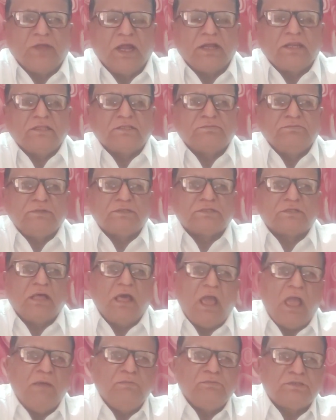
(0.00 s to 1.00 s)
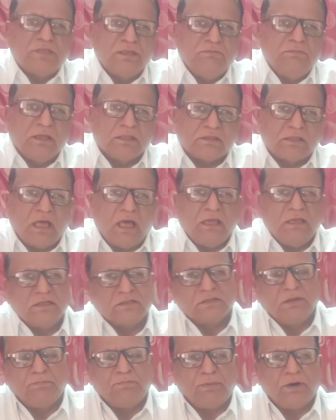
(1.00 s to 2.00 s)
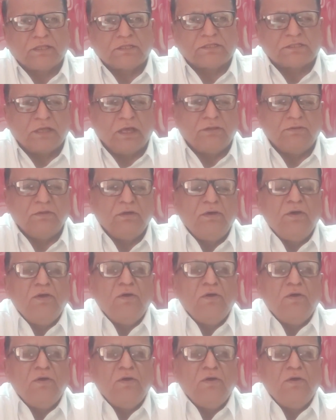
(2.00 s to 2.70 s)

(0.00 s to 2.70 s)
that is Mr. M.C. Mehta is the person